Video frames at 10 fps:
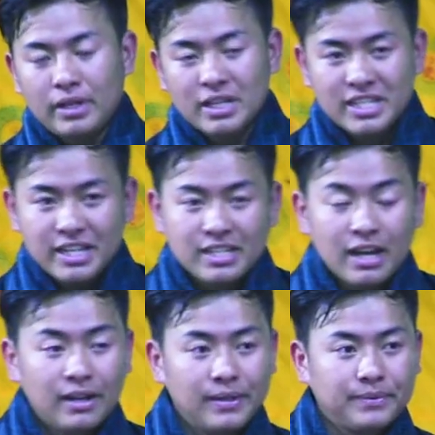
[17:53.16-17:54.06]
Indeed,
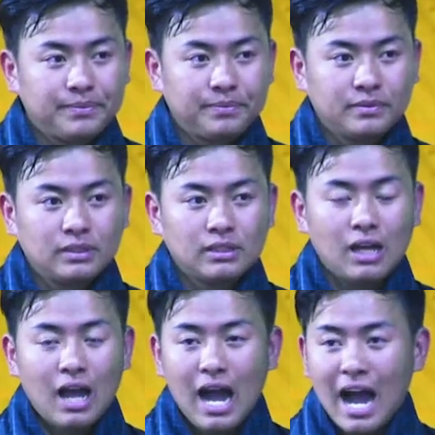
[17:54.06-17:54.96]

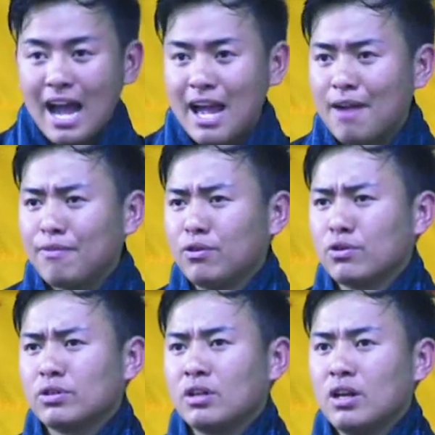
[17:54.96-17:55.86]
I have
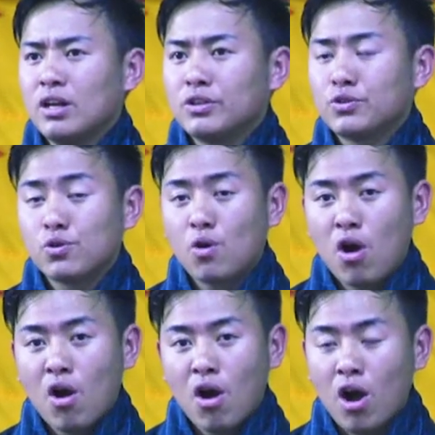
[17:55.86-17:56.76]
looked through
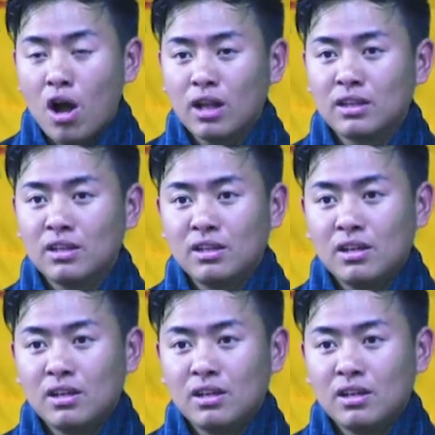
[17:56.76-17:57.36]
all